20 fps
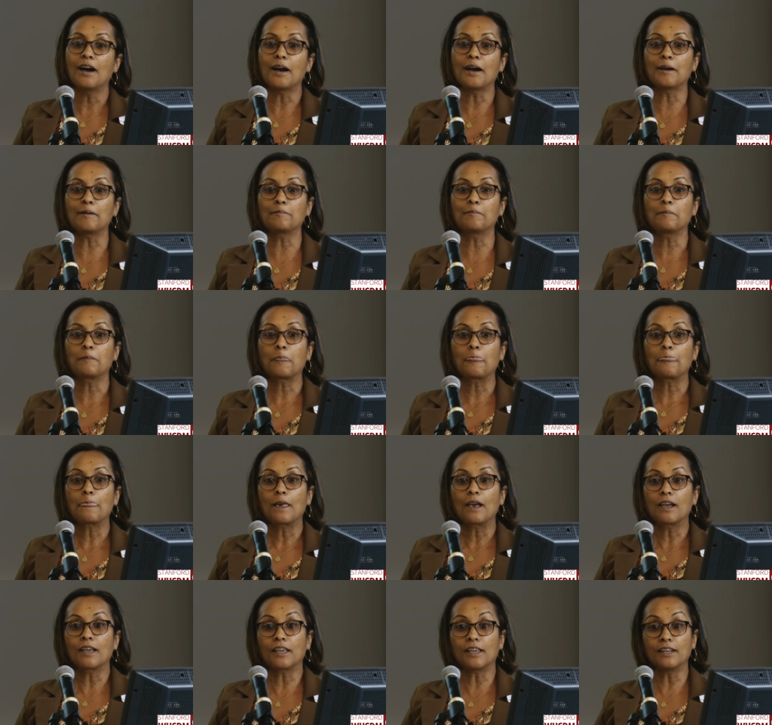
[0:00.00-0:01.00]
um,
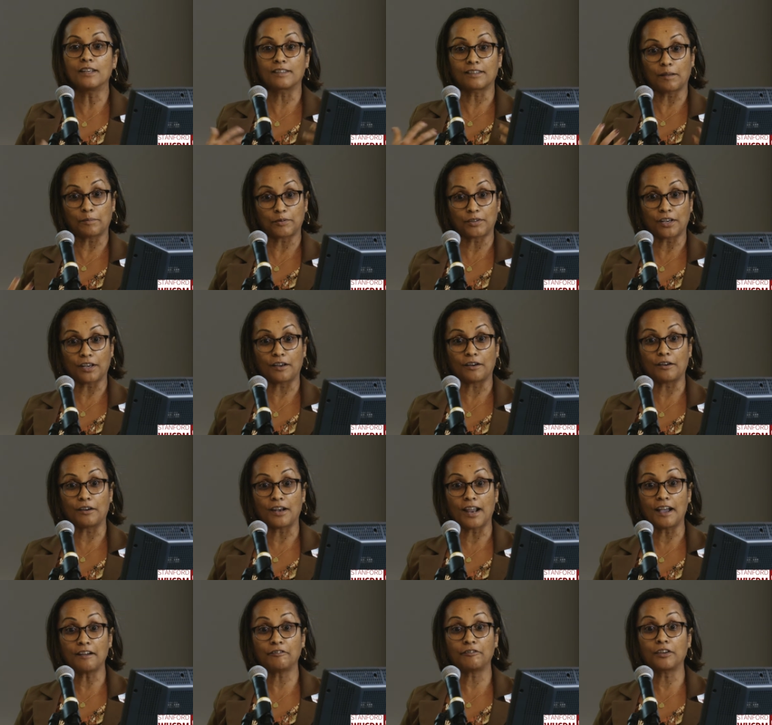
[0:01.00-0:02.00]
in Sub-Saharan
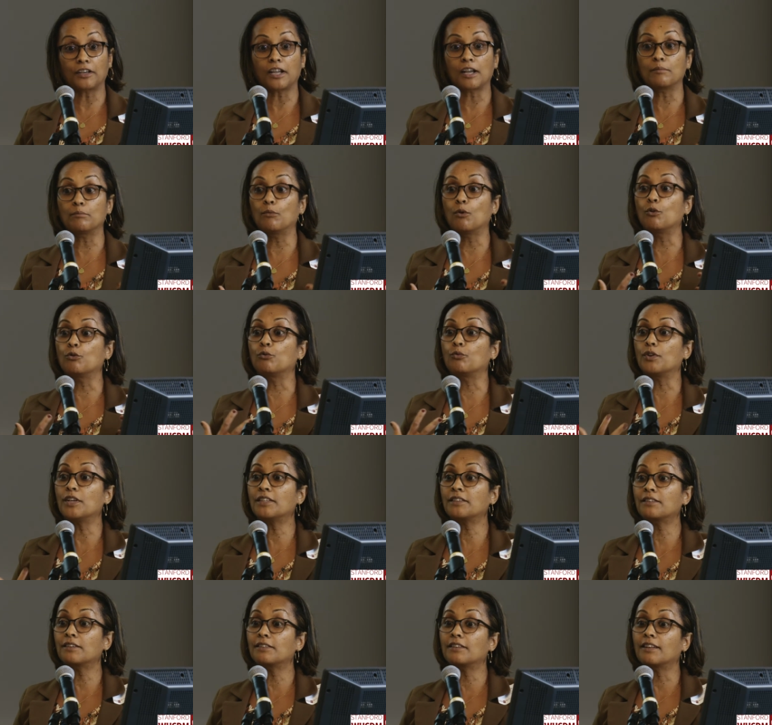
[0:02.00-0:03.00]
Africa more
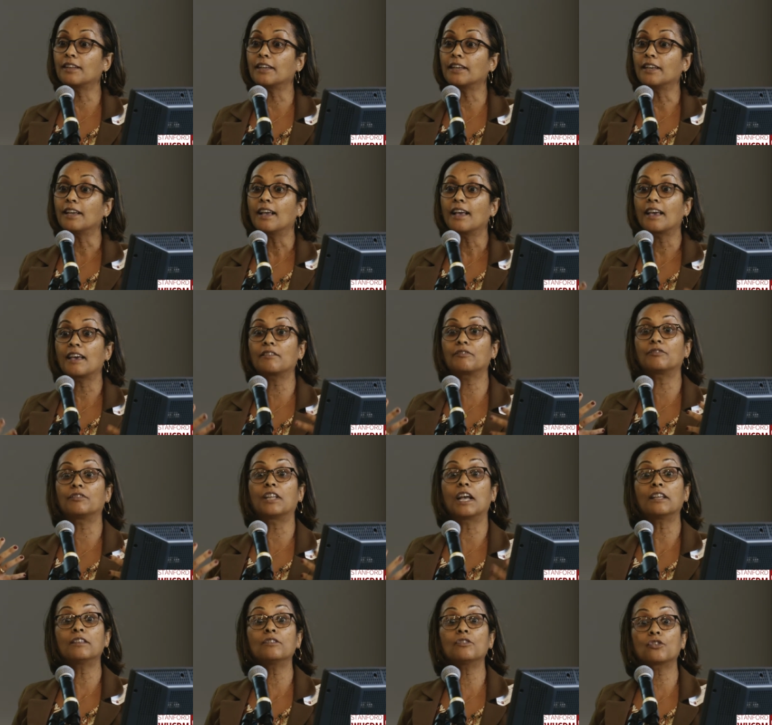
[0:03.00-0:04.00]
recently have
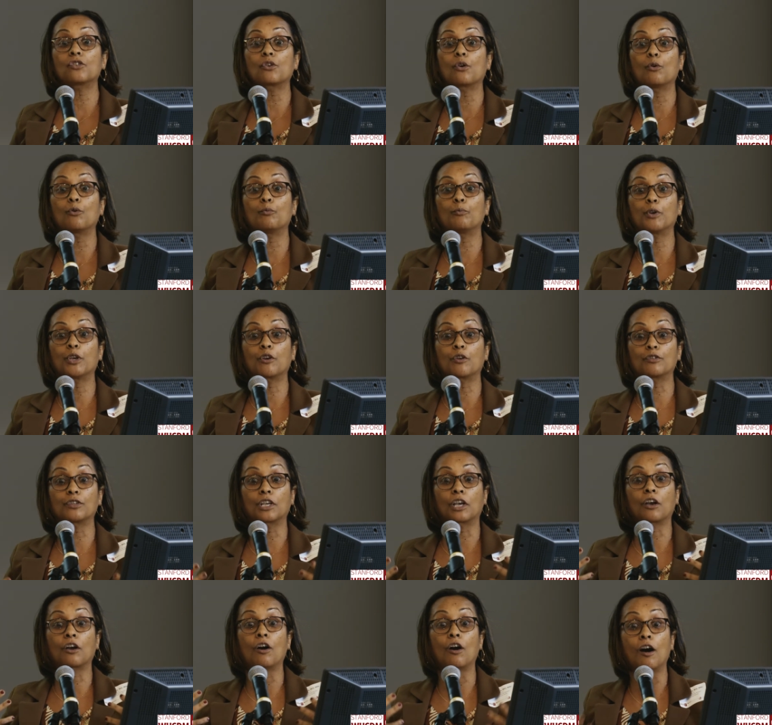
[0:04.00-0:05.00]
done so because
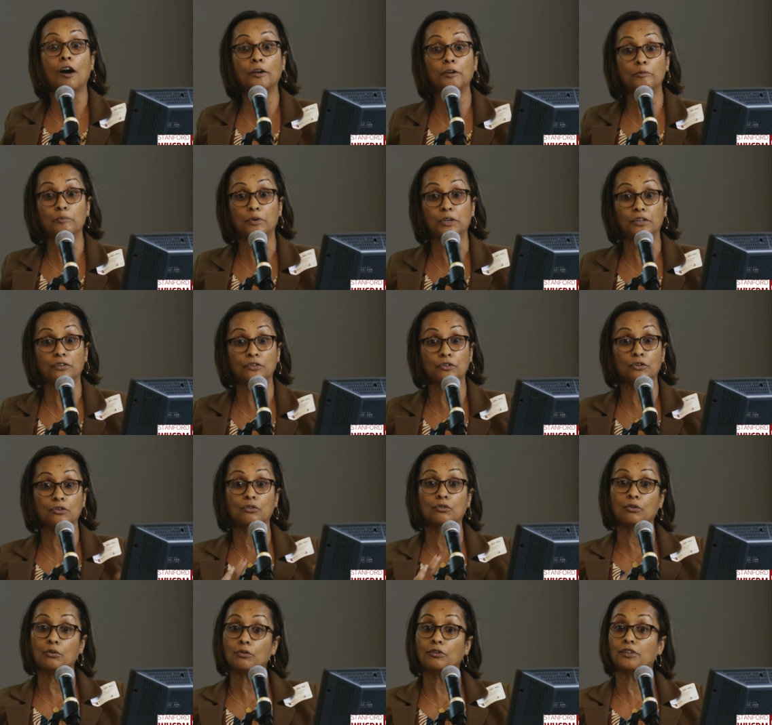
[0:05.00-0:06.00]
economists
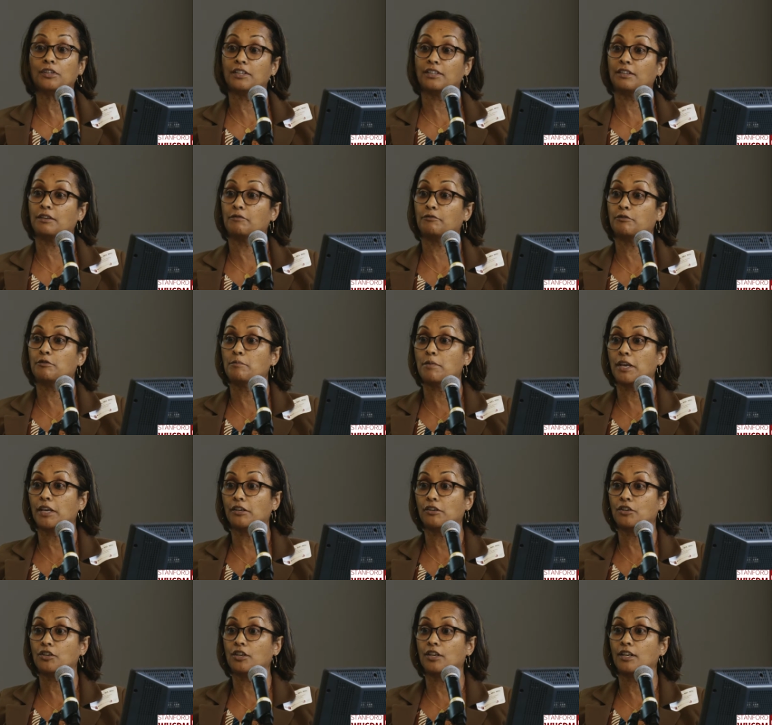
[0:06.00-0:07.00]
took this
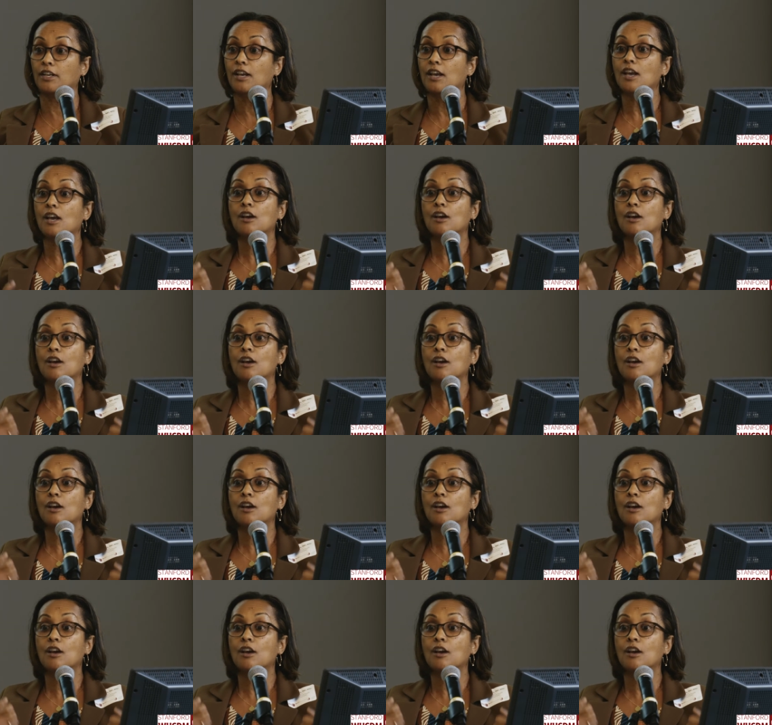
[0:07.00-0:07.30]
information,